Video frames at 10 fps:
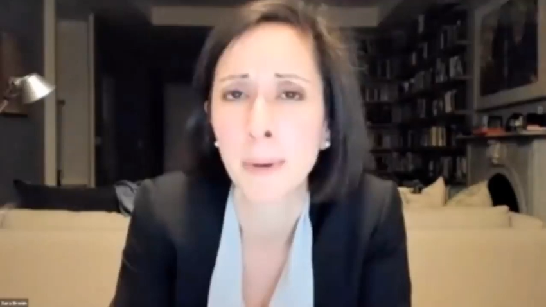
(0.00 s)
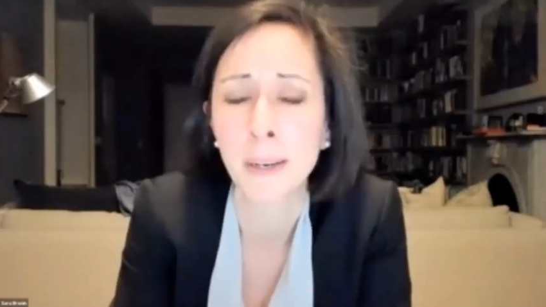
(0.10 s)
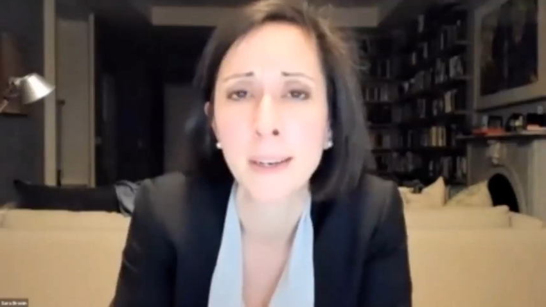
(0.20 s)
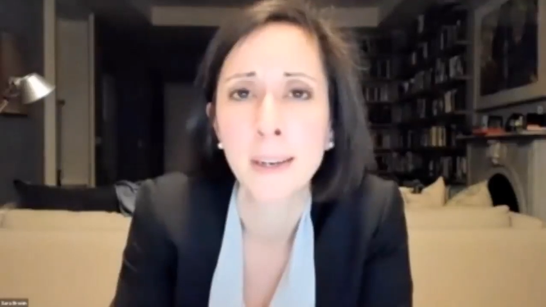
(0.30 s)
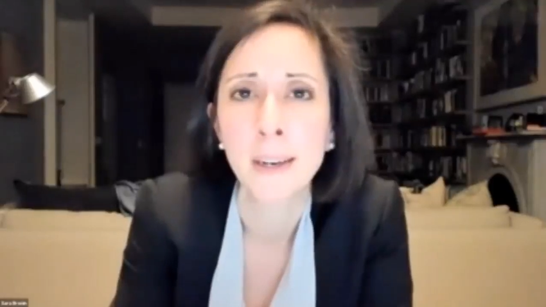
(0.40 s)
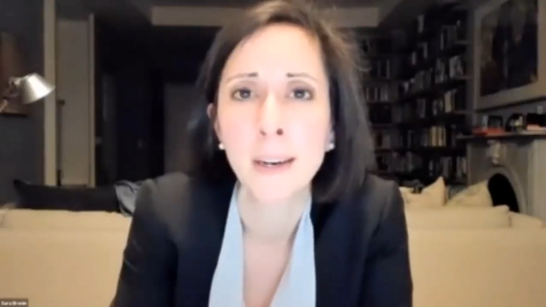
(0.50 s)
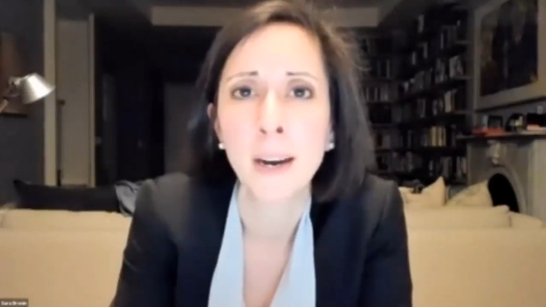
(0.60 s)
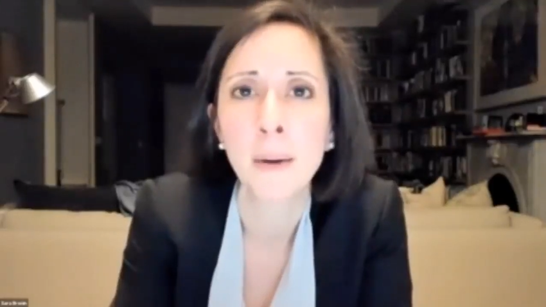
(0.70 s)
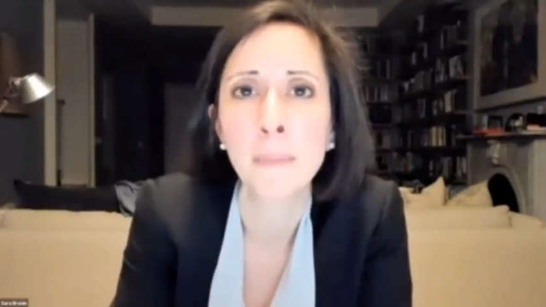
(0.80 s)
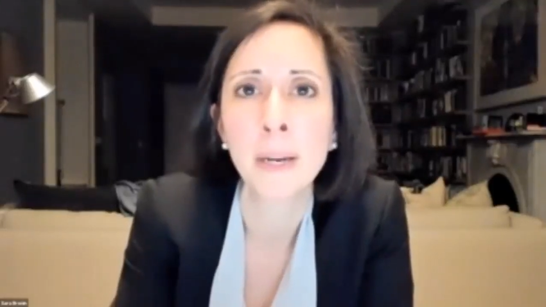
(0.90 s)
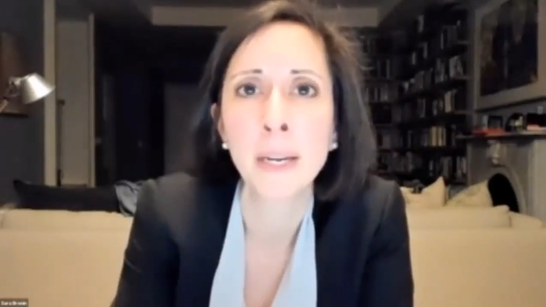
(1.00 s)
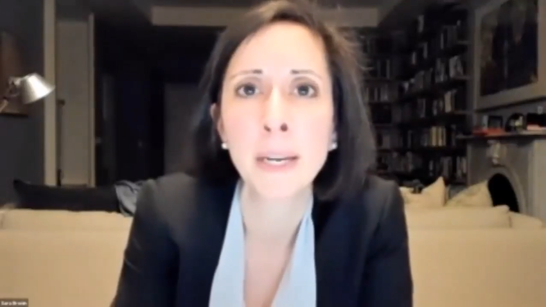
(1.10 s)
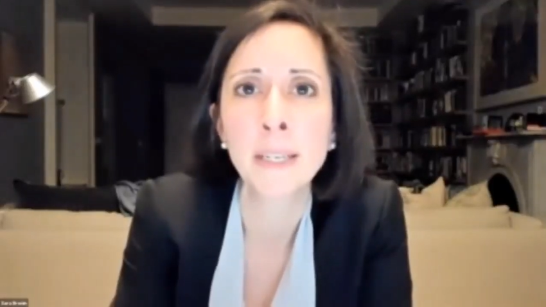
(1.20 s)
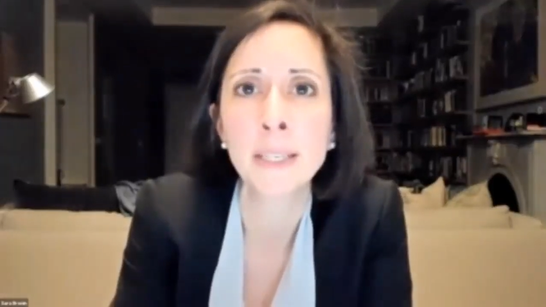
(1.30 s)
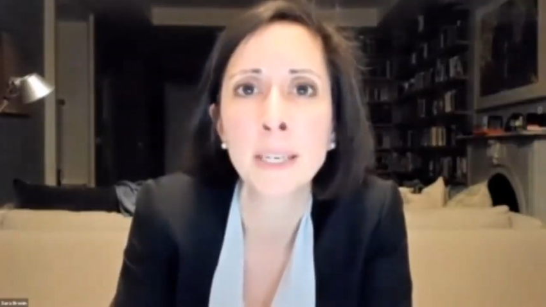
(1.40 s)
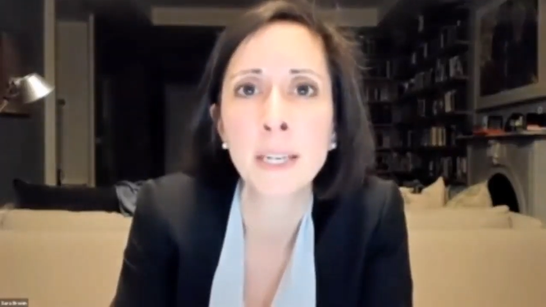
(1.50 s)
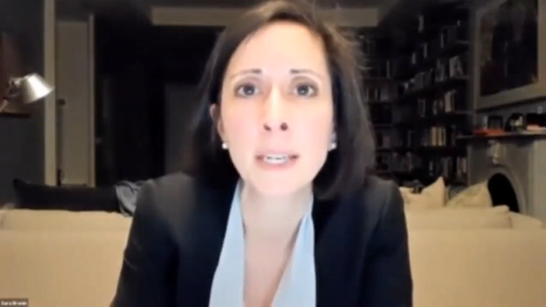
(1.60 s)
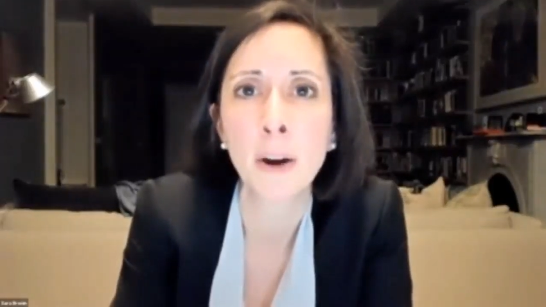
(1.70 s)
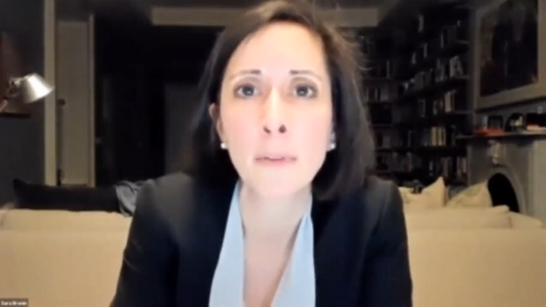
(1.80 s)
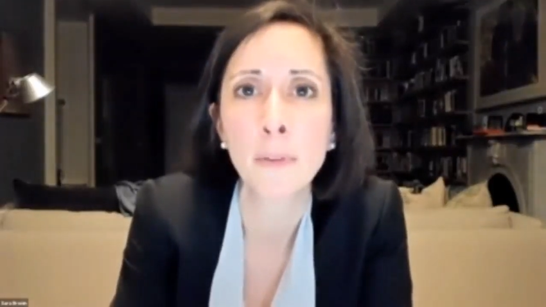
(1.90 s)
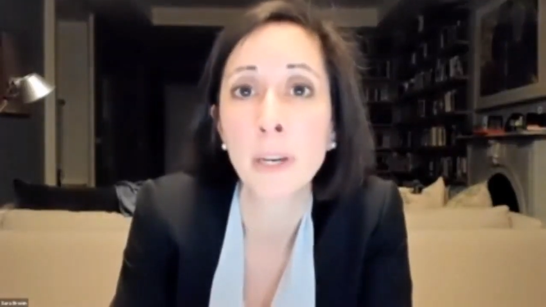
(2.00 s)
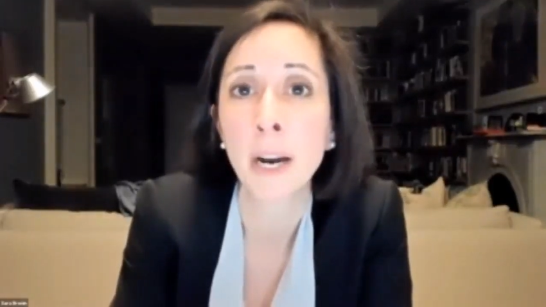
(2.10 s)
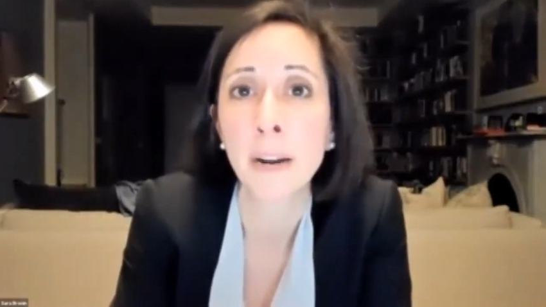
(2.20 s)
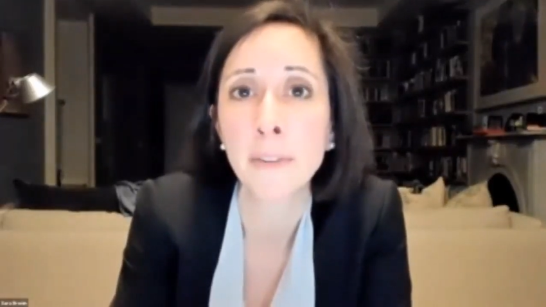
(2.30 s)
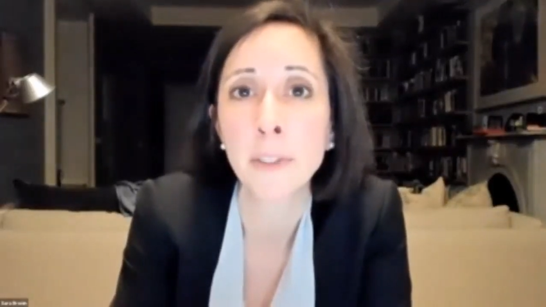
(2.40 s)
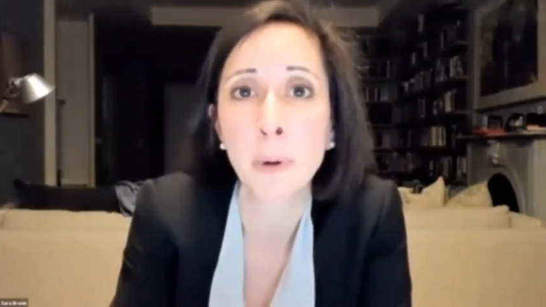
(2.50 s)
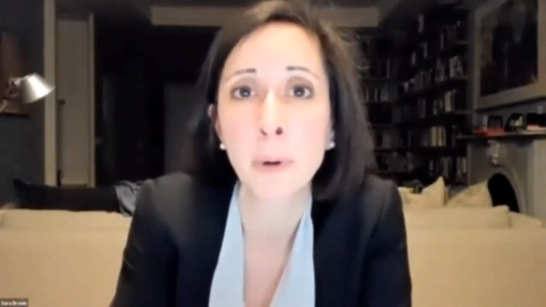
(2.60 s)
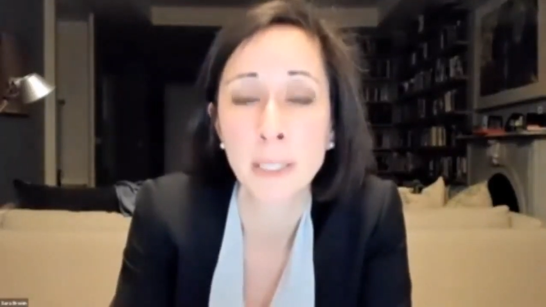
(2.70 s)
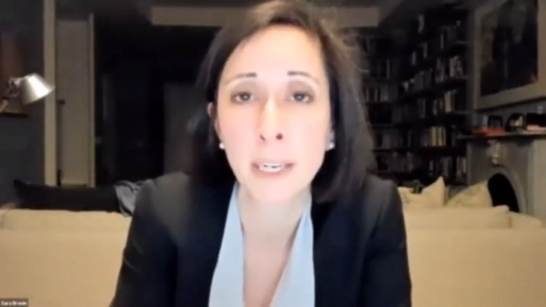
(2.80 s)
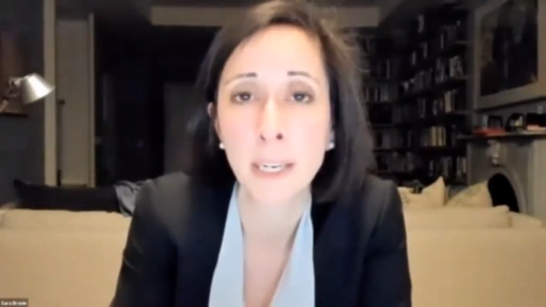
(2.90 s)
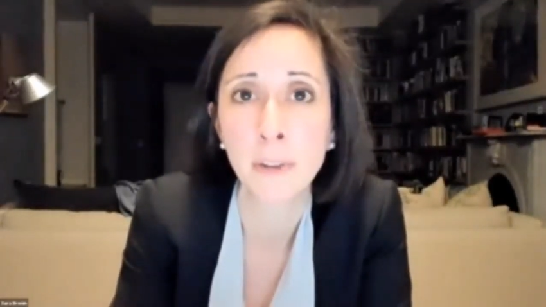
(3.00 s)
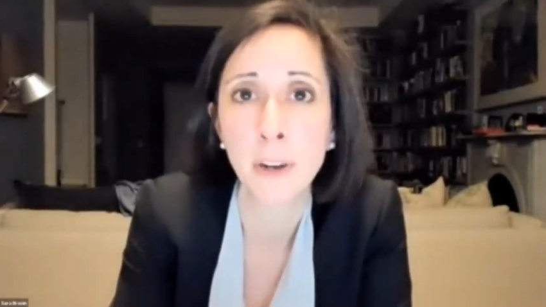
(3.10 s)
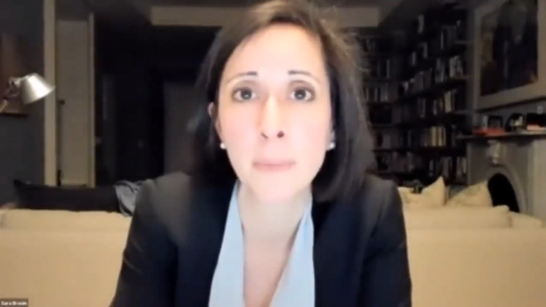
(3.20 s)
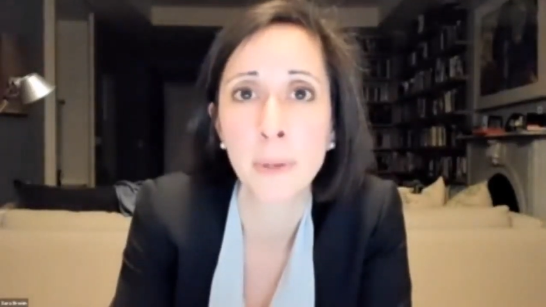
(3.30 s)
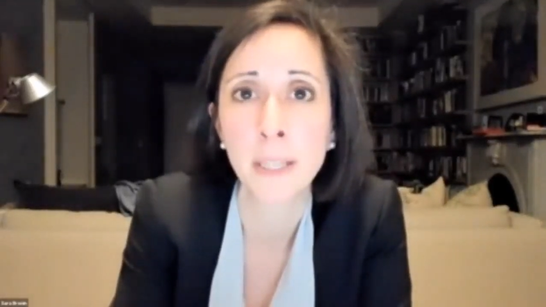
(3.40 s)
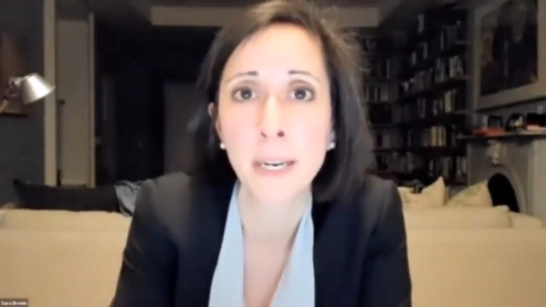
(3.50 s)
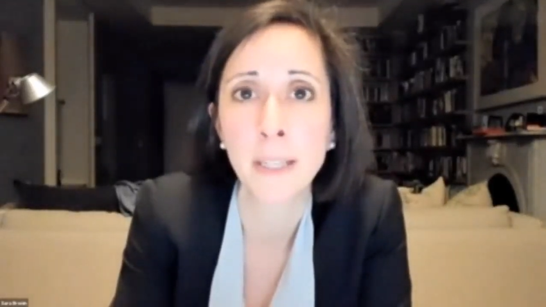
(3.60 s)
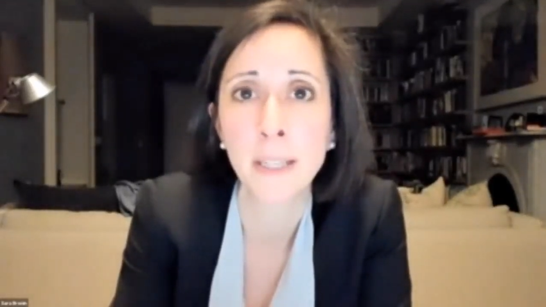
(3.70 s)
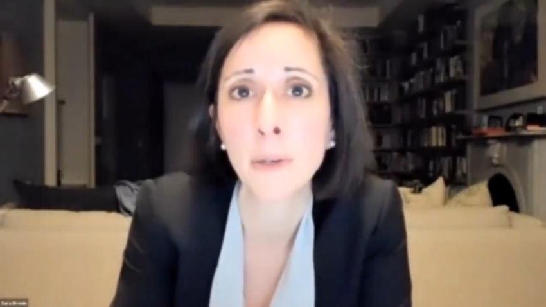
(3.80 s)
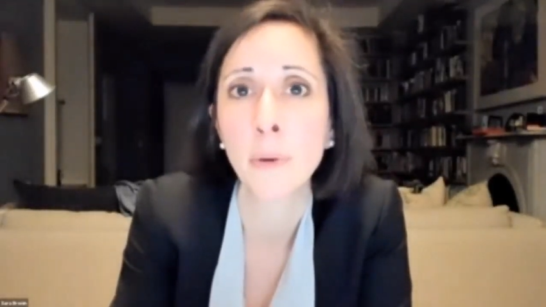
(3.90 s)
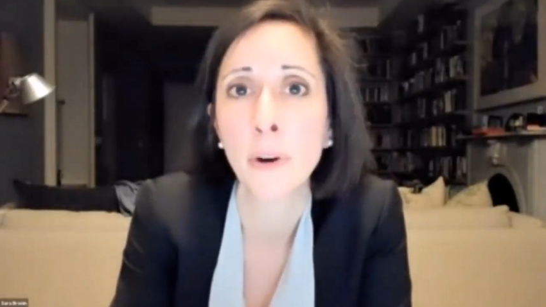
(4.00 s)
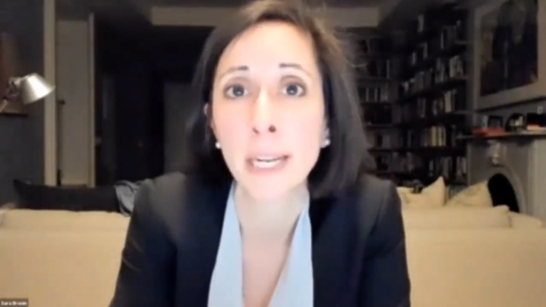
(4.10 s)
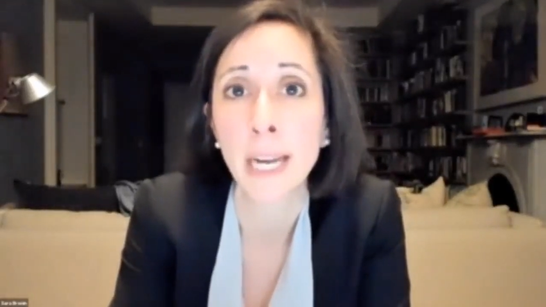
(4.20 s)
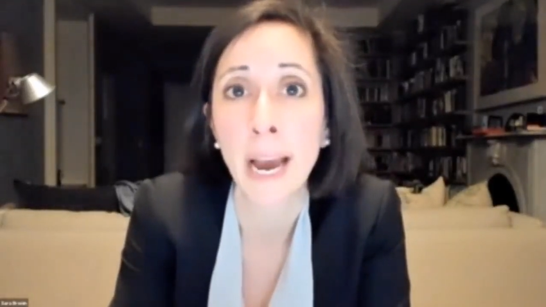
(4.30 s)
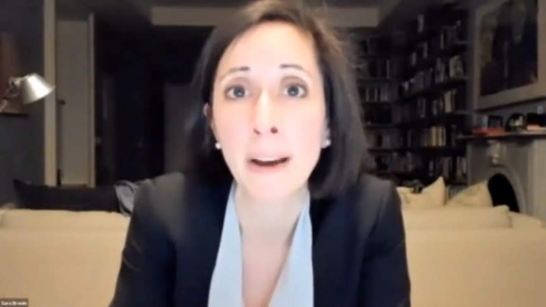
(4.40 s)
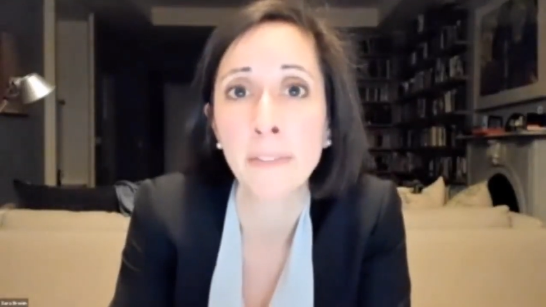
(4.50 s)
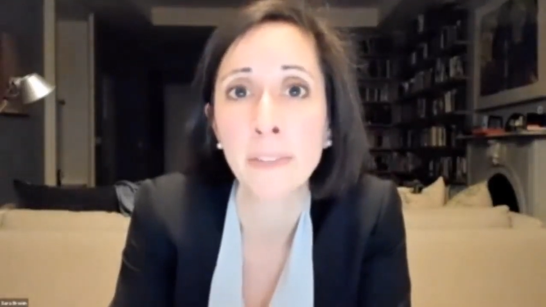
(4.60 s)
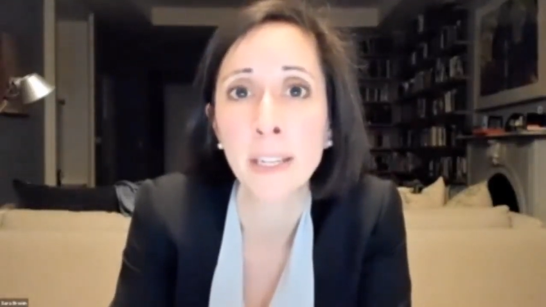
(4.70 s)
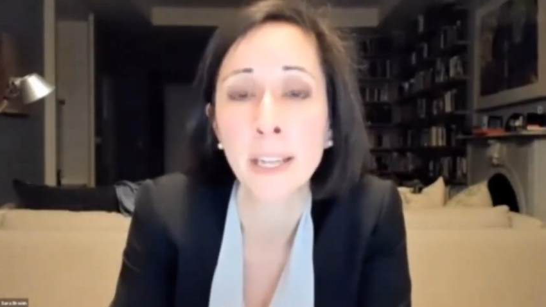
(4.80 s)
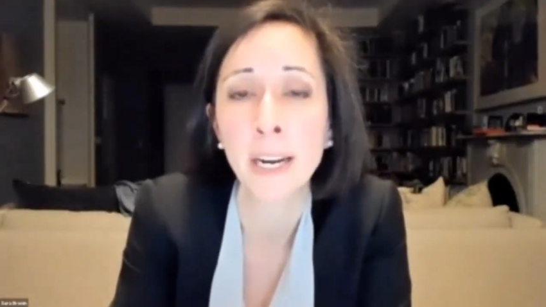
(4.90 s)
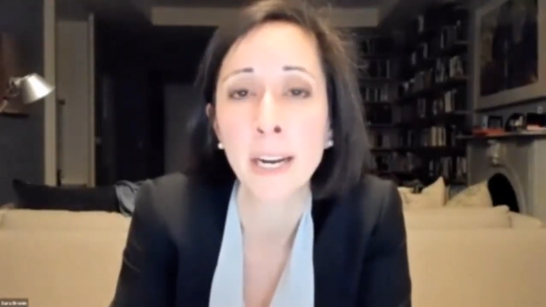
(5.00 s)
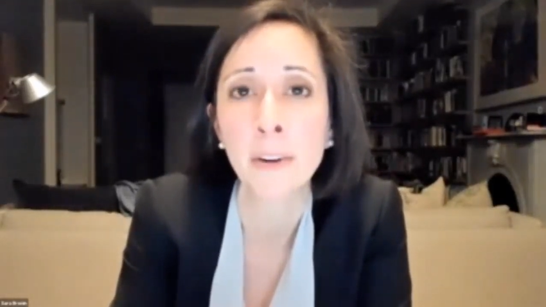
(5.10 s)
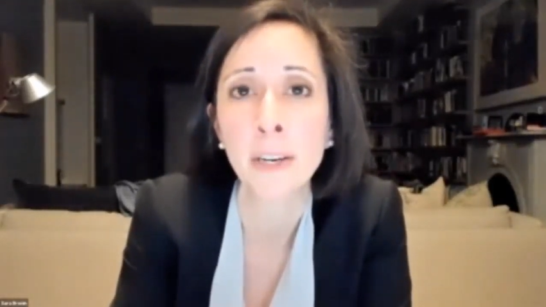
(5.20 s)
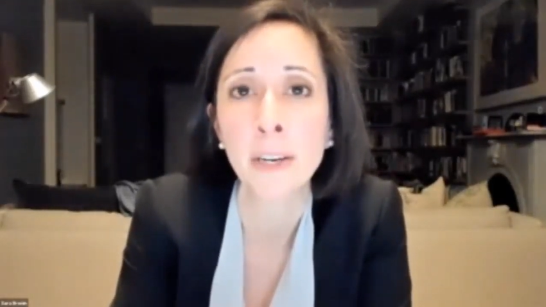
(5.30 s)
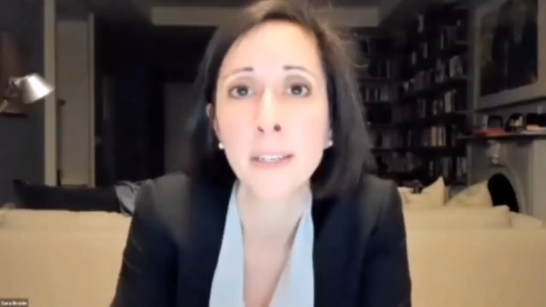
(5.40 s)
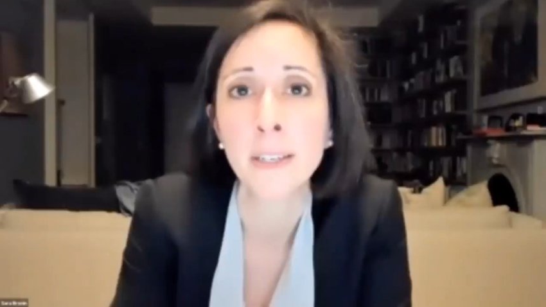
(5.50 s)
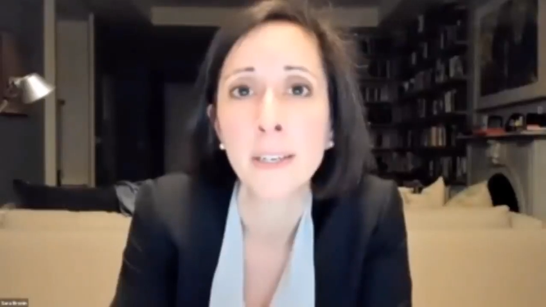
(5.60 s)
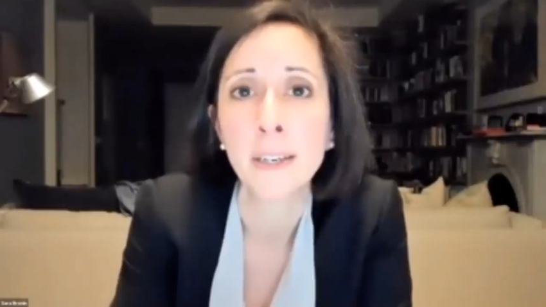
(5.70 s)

But it does allow for the kind of small scale development that I think you already have in that area.